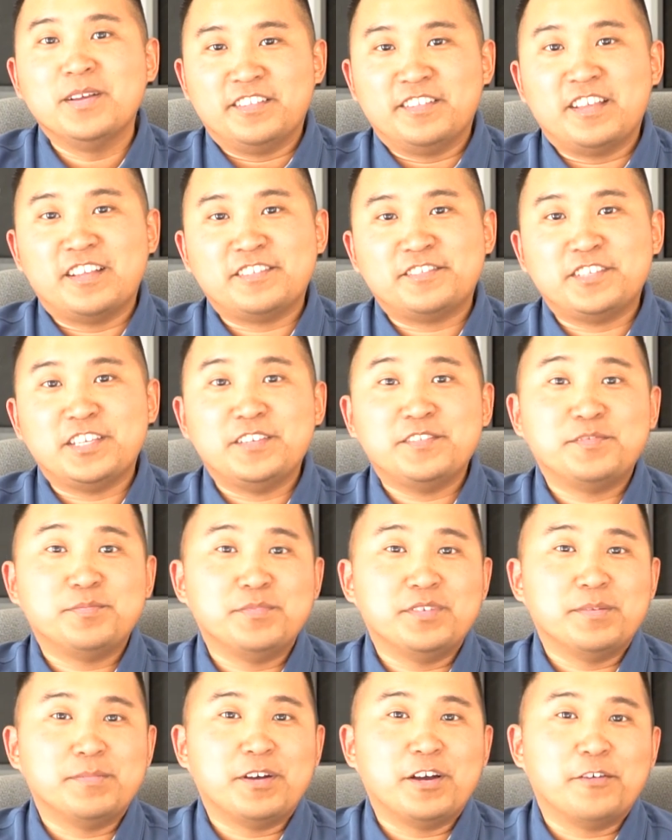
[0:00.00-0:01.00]
That saves
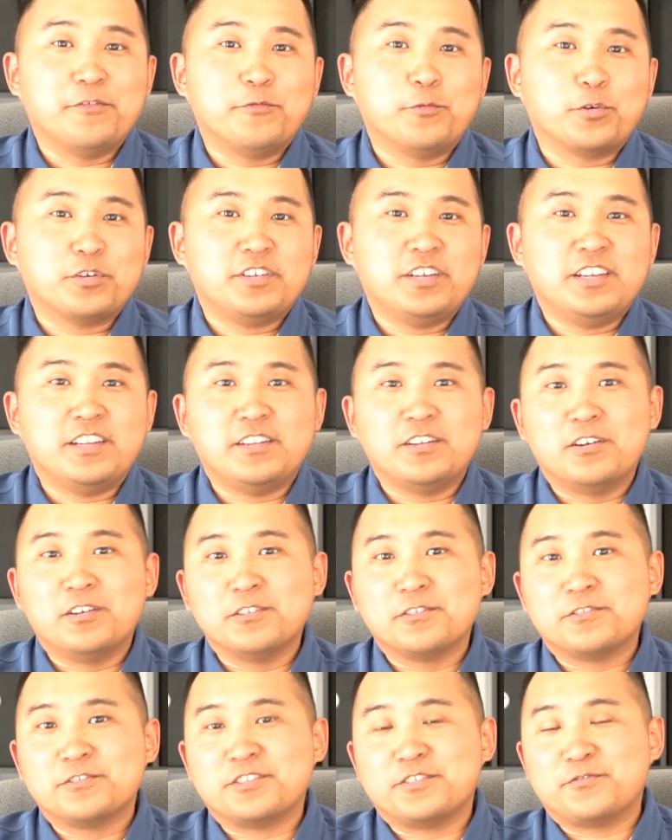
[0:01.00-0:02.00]
me about
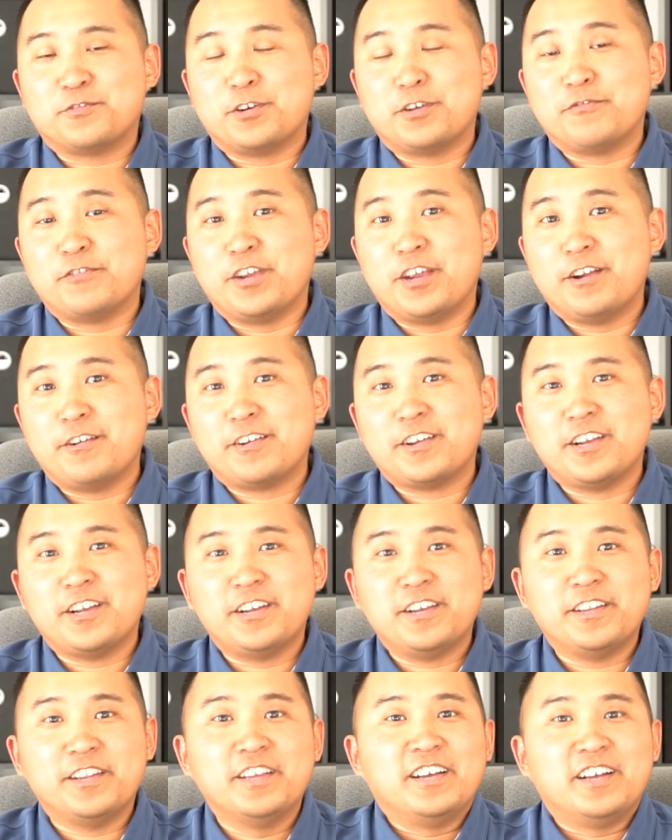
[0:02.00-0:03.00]
$14 for every
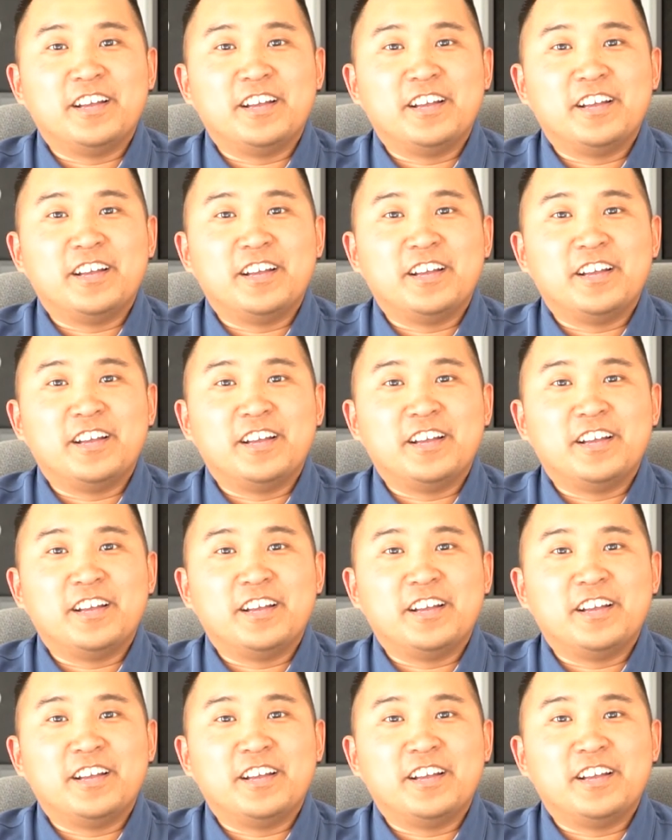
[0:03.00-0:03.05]
haircut.